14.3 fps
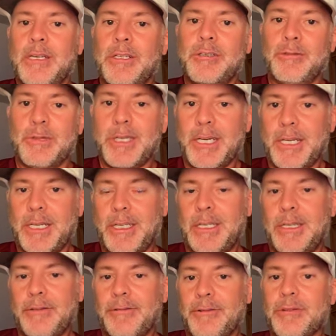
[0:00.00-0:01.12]
So again,
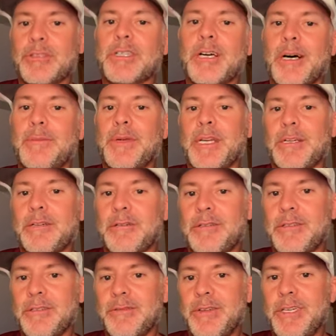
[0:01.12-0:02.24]
in the first comment under
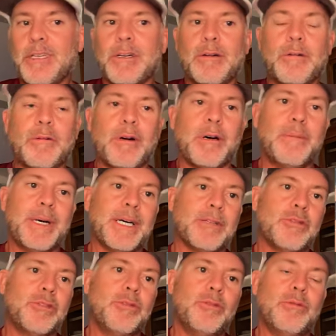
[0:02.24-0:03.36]
this video,
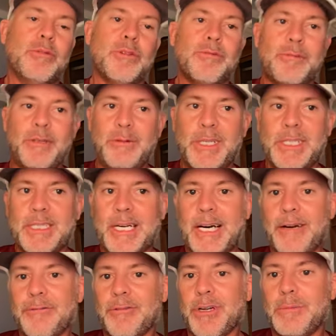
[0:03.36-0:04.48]
about 2 or 3 weeks
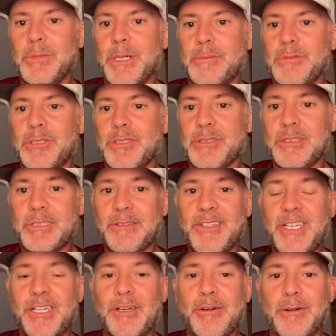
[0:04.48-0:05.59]
after I published this
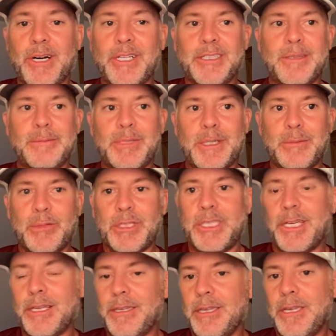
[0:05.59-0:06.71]
video on September
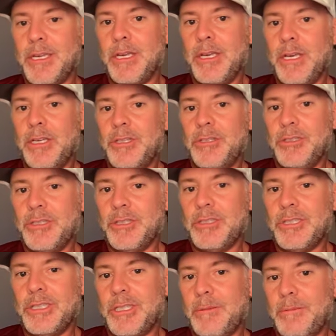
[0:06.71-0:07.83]
10th, you should
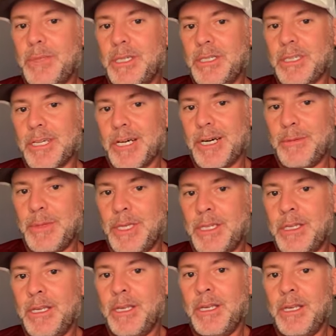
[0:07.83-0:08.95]
see a pinned comment
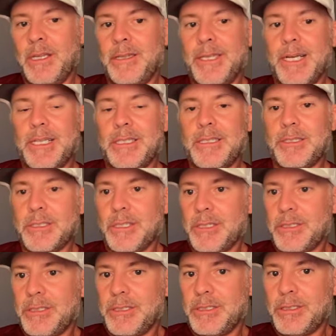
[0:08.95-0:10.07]
that
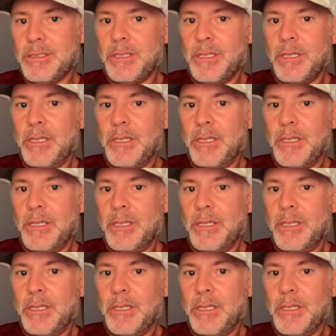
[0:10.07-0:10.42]
discusses